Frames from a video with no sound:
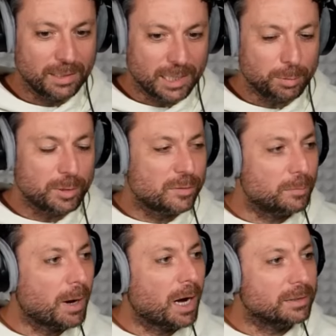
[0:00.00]
keep this in
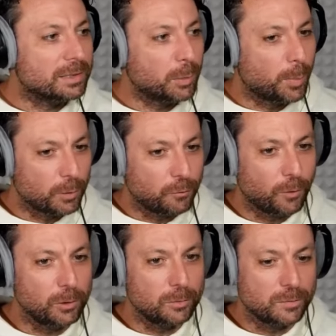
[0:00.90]
mind, that the
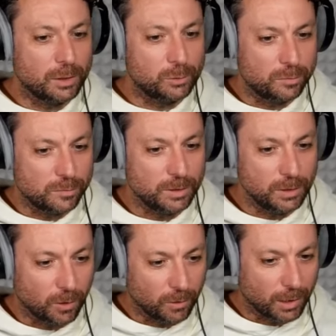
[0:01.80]
portfolios that you see
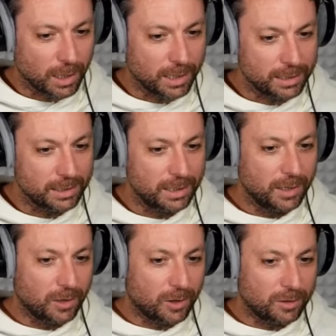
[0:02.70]
online
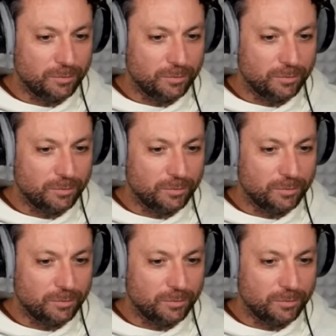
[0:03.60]
on